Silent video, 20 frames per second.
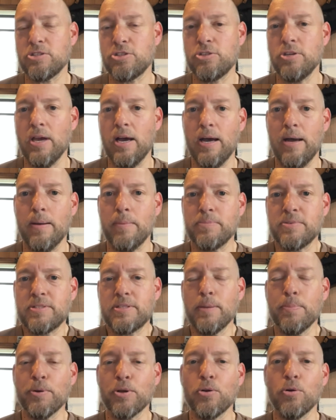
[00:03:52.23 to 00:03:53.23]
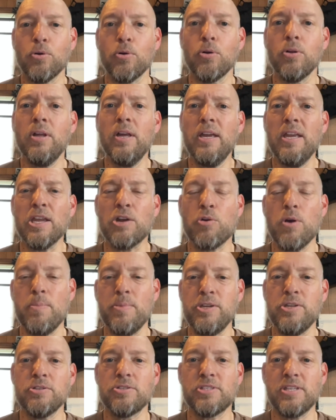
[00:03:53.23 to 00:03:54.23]
um, typical
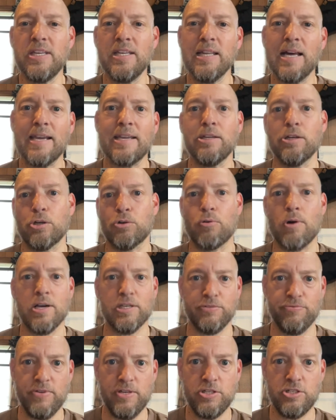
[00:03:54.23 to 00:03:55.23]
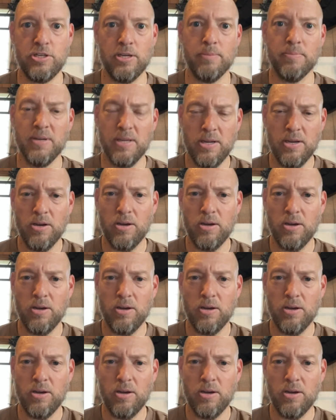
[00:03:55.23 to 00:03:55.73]
equipment you'd see like at a CrossFit gym.